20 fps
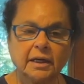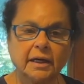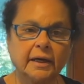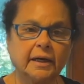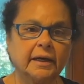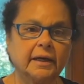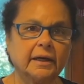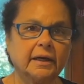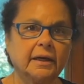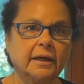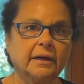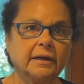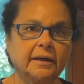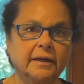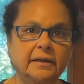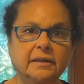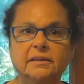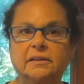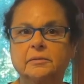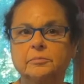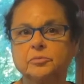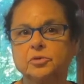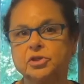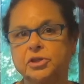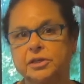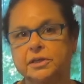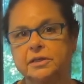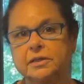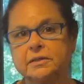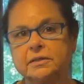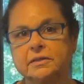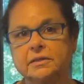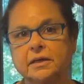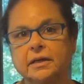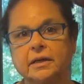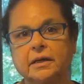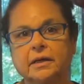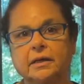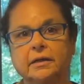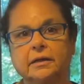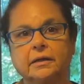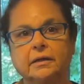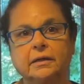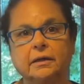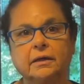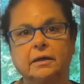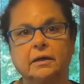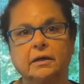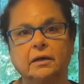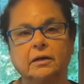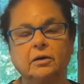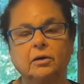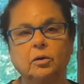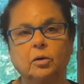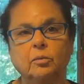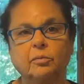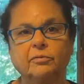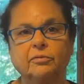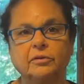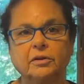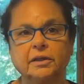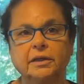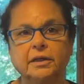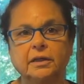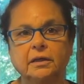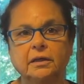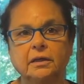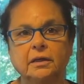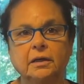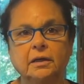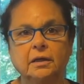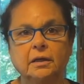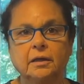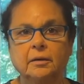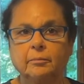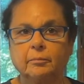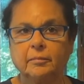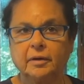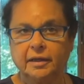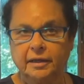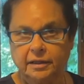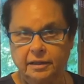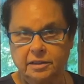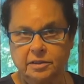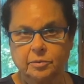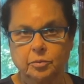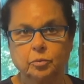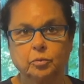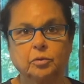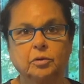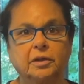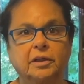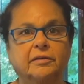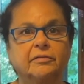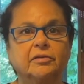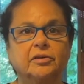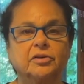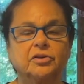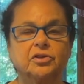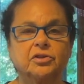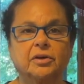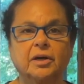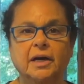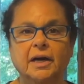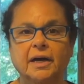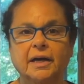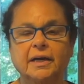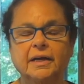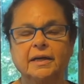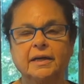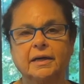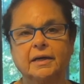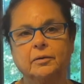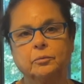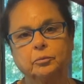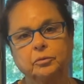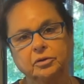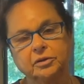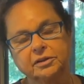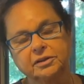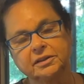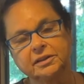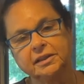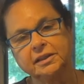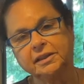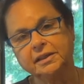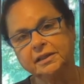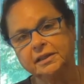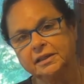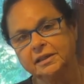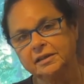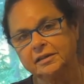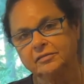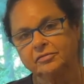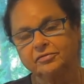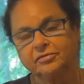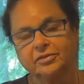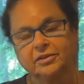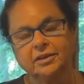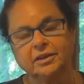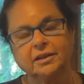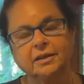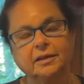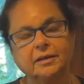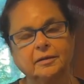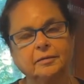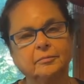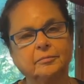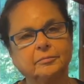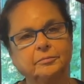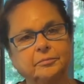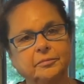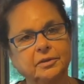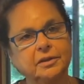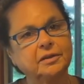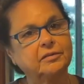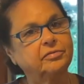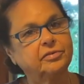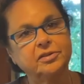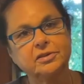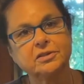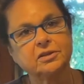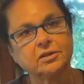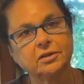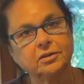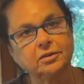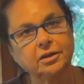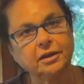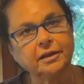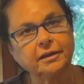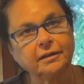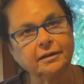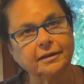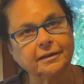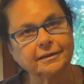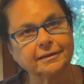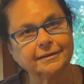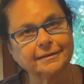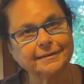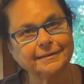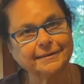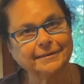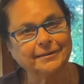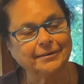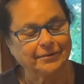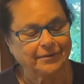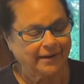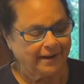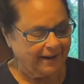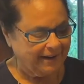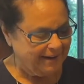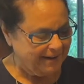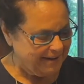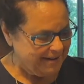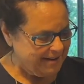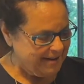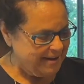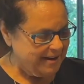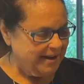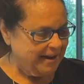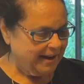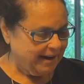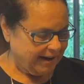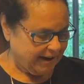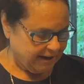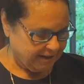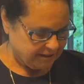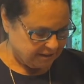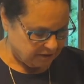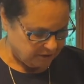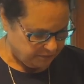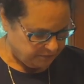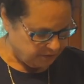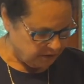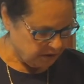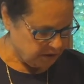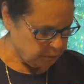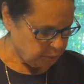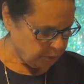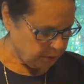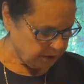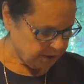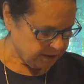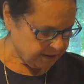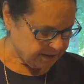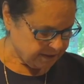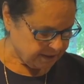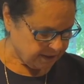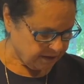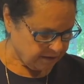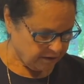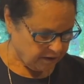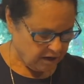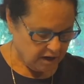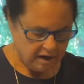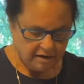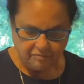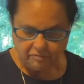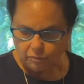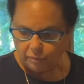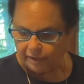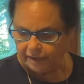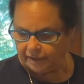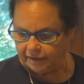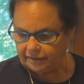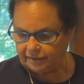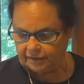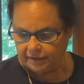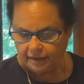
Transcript: and add some cheese, and hopefully my husband will give it a try, and we'll see if he's going to like this. Okay. So first we're going to start off with